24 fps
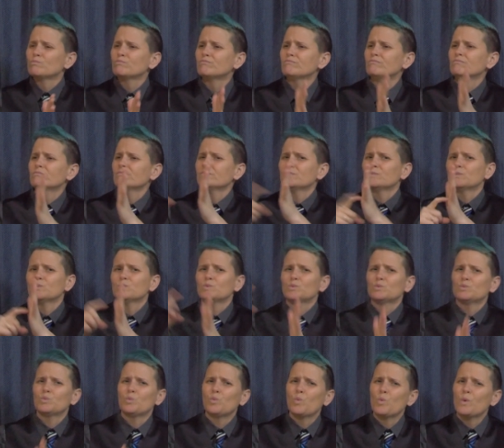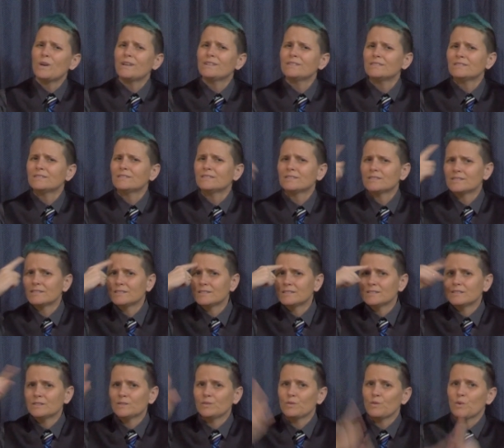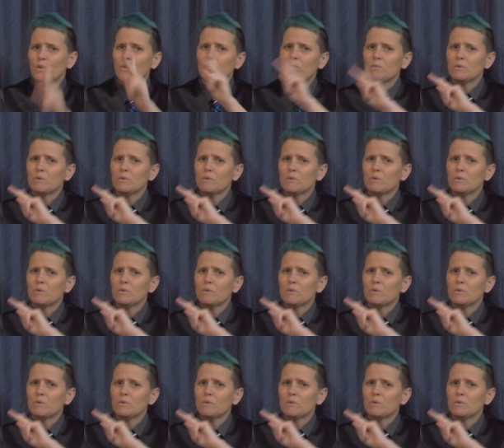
through poverty and fear,